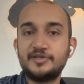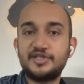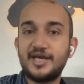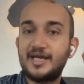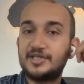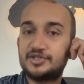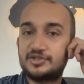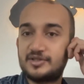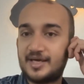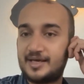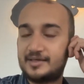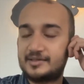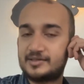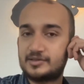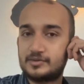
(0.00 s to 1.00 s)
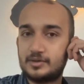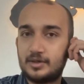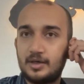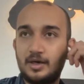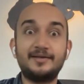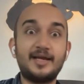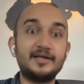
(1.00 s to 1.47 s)
change things.
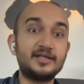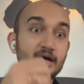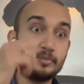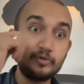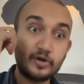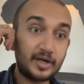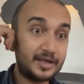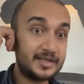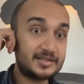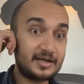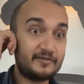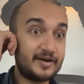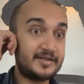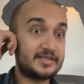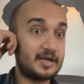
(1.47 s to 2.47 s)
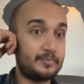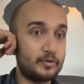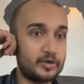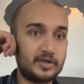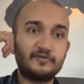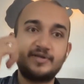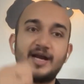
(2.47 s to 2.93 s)
And communities are very
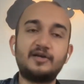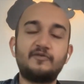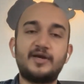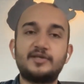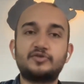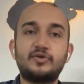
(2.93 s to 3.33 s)
supportive that way.